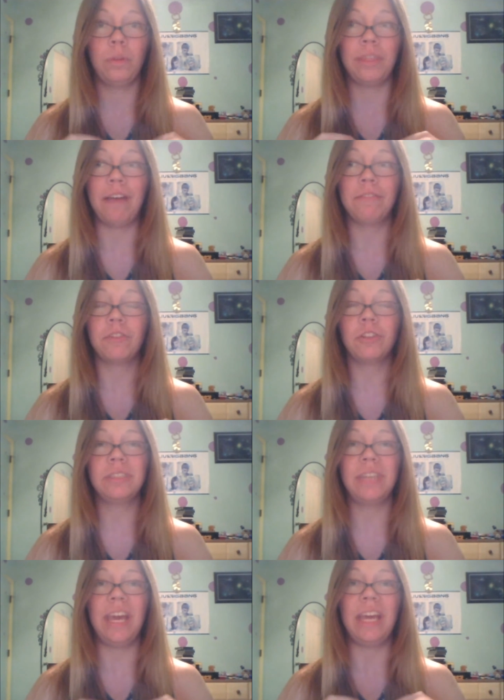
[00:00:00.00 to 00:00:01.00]
That
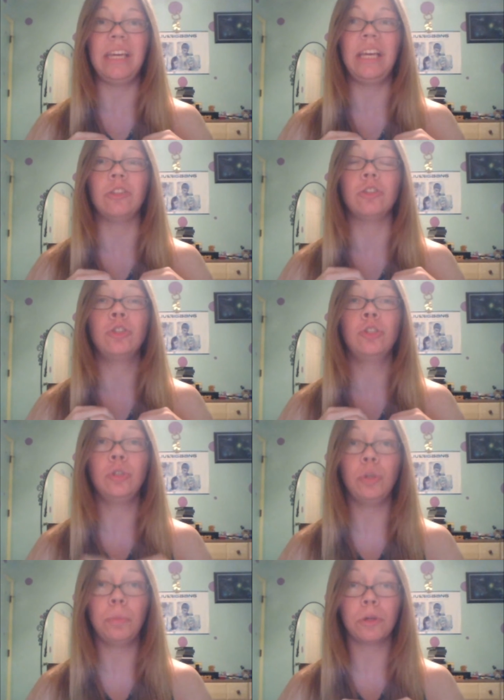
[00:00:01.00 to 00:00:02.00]
first day is
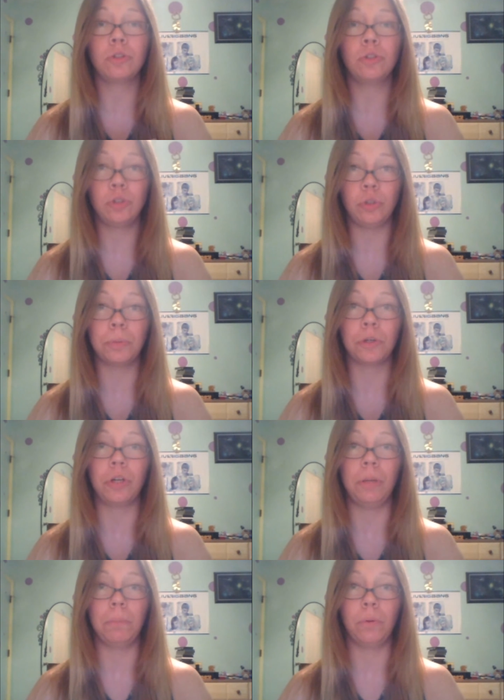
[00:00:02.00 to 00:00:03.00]
super,
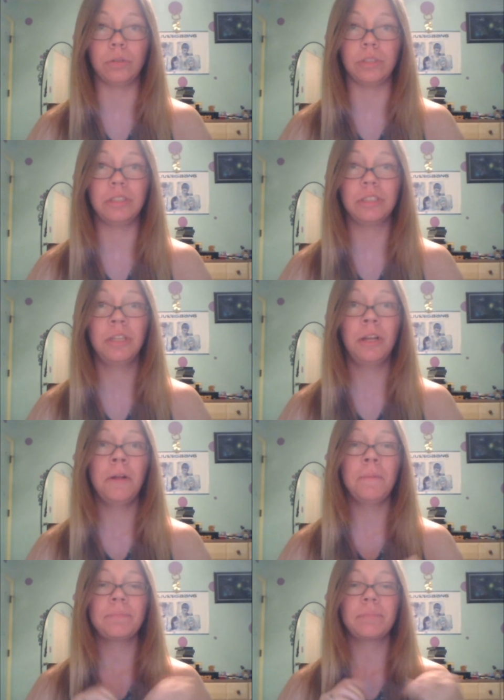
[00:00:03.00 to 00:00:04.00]
super important.
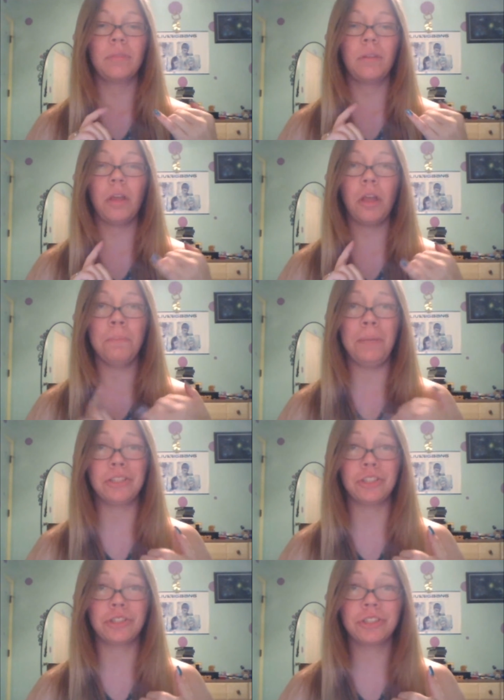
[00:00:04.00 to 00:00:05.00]
Make
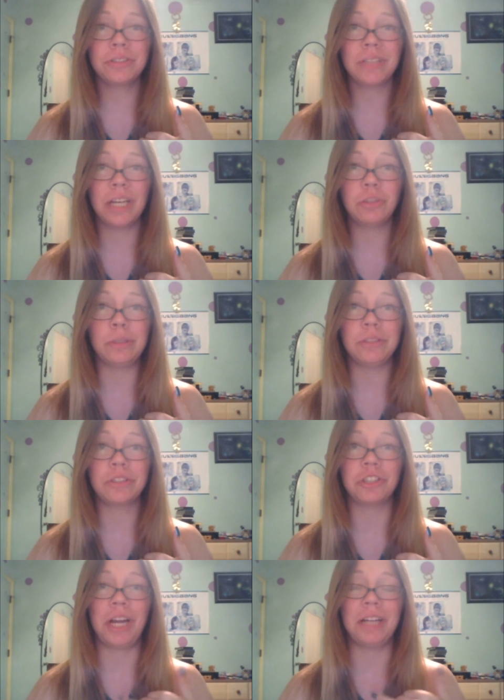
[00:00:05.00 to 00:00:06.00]
sure your schedule is
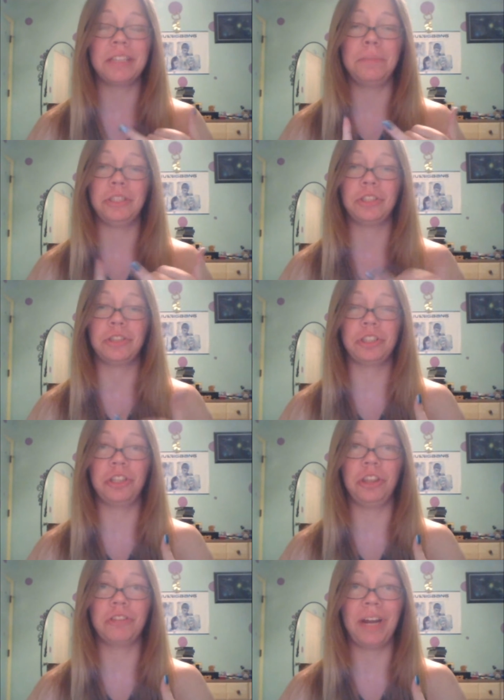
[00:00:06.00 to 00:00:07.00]
correct. Make sure you're
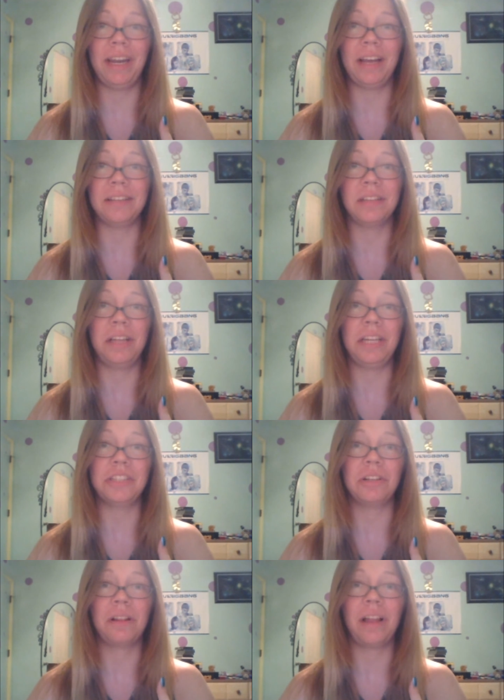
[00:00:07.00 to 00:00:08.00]
in the right
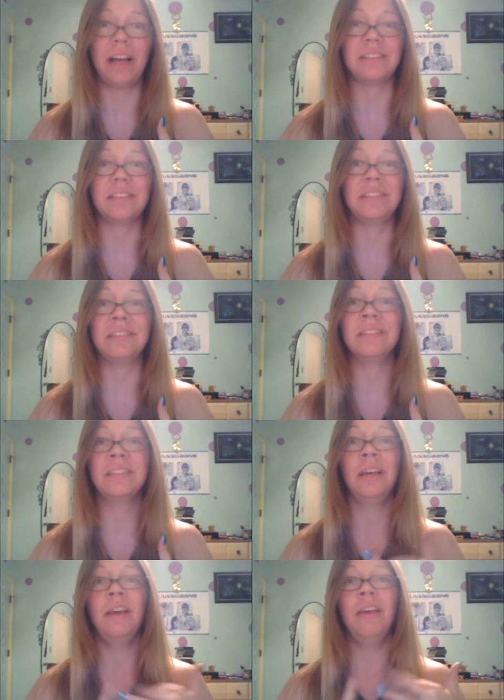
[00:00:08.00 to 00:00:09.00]
SLHL classes.
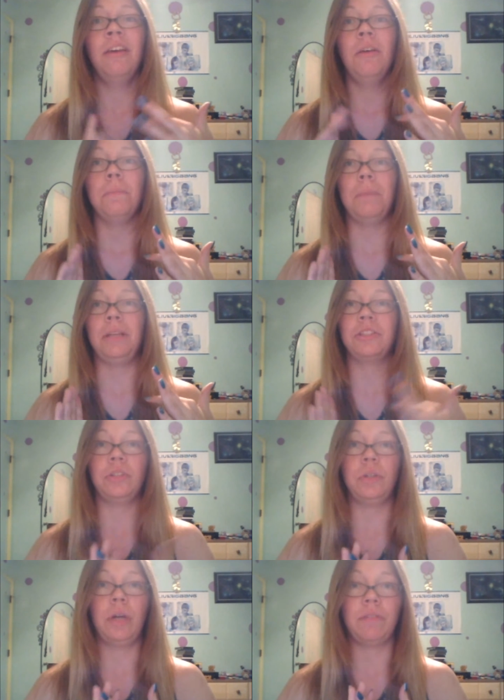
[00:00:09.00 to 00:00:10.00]
Make sure
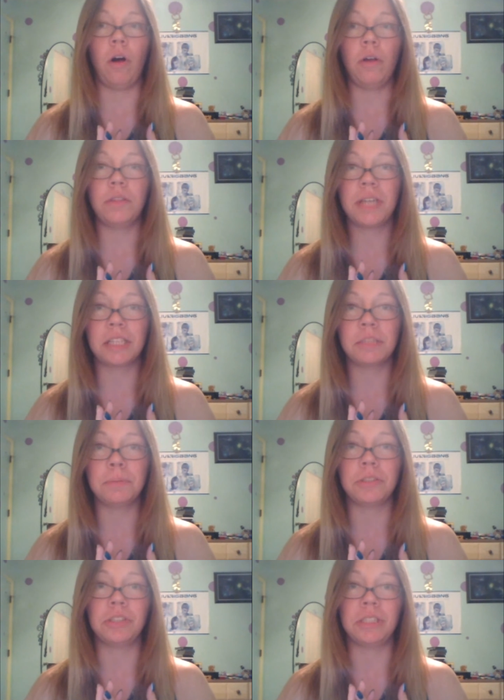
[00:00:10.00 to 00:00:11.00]
you have all the
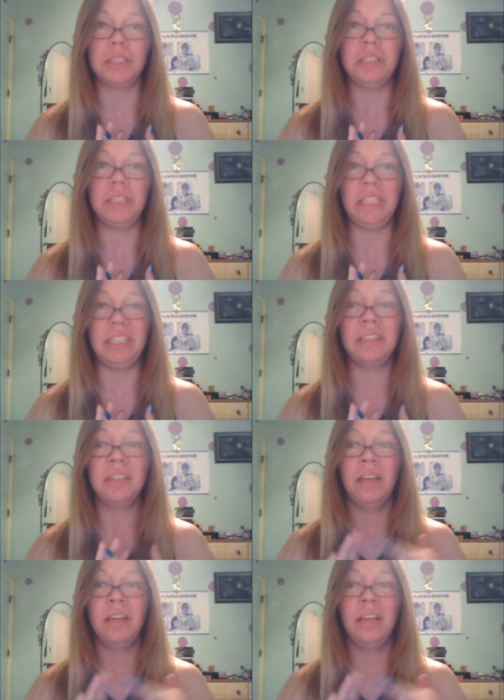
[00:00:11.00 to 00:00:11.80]
textbooks you're going to need.